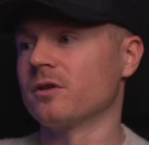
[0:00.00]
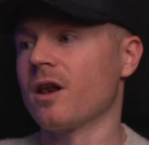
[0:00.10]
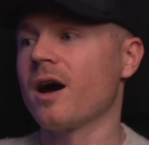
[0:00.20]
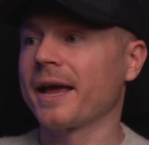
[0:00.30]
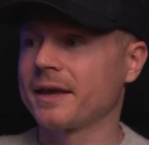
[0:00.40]

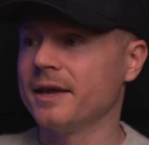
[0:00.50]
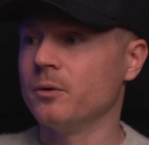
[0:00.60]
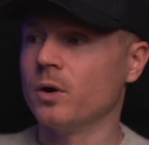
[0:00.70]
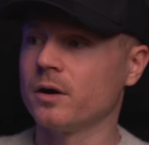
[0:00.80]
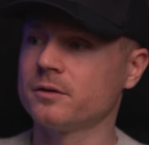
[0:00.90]
like
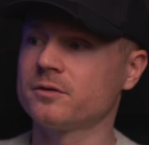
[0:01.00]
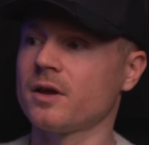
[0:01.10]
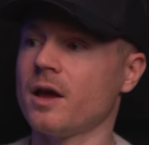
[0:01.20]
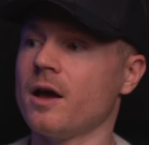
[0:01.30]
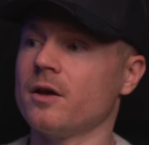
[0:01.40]
keywords.
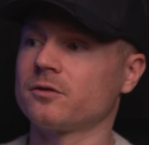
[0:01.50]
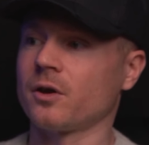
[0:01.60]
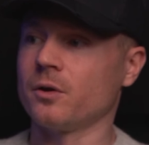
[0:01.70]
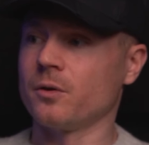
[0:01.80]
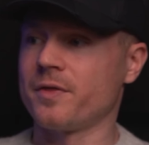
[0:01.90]

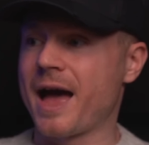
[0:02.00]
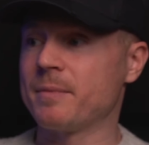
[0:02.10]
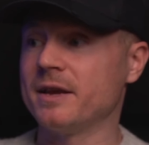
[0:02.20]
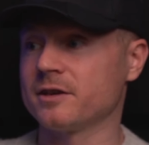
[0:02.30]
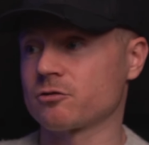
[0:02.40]
So that
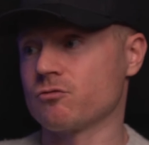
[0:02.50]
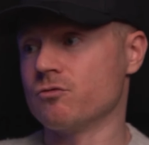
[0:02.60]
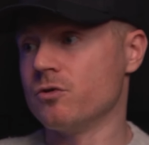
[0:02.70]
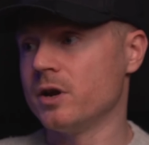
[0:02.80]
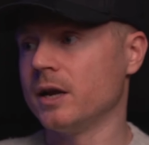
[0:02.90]
means it's
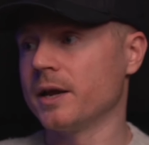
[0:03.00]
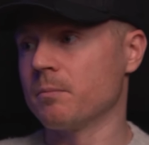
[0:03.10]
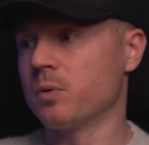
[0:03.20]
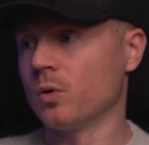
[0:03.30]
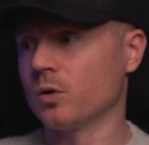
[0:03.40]
really
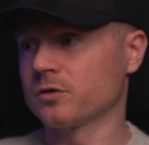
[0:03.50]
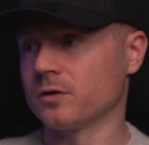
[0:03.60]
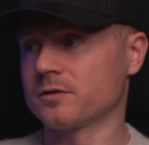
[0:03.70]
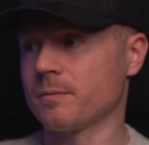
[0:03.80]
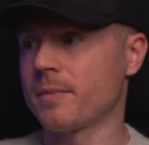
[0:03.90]

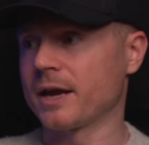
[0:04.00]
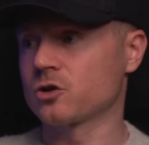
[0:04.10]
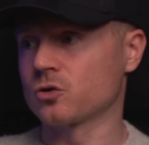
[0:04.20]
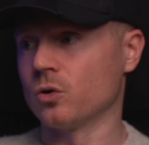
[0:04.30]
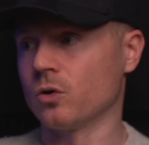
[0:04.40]
important to make
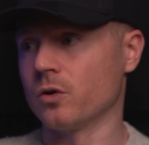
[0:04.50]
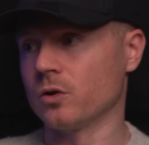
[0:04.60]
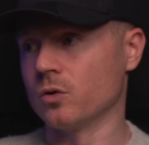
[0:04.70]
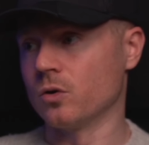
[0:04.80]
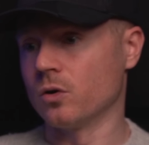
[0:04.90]
sure
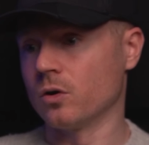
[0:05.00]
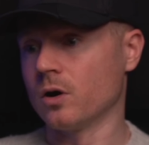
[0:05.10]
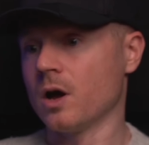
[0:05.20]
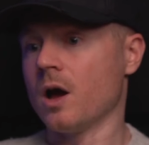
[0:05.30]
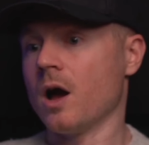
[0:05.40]
that your